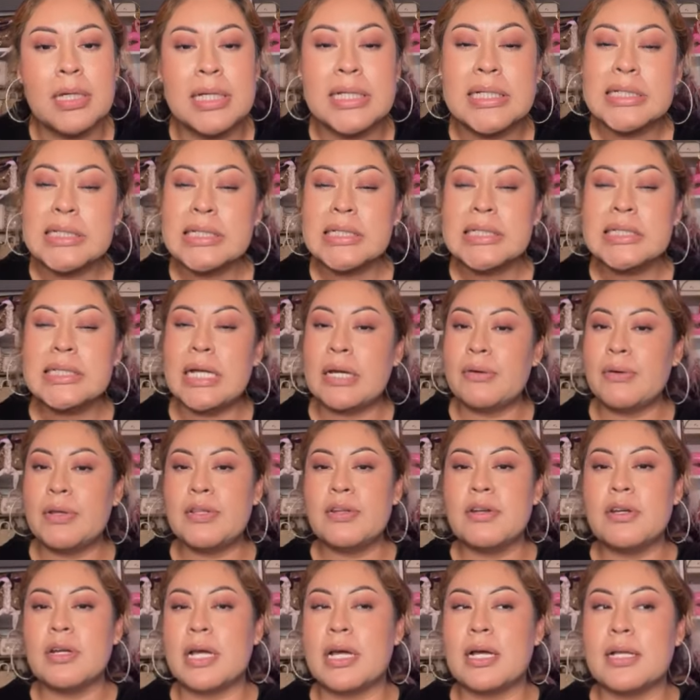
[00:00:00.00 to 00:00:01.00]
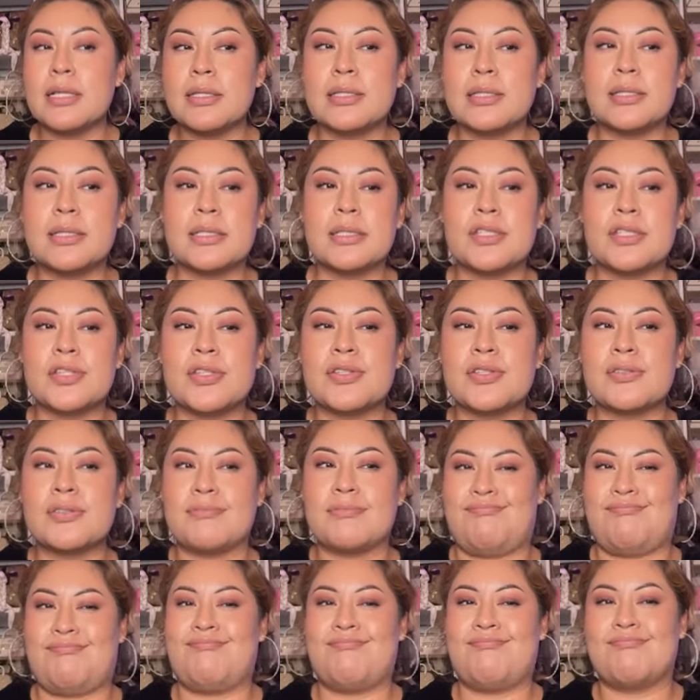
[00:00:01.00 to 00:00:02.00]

Uh, I rather not. It's just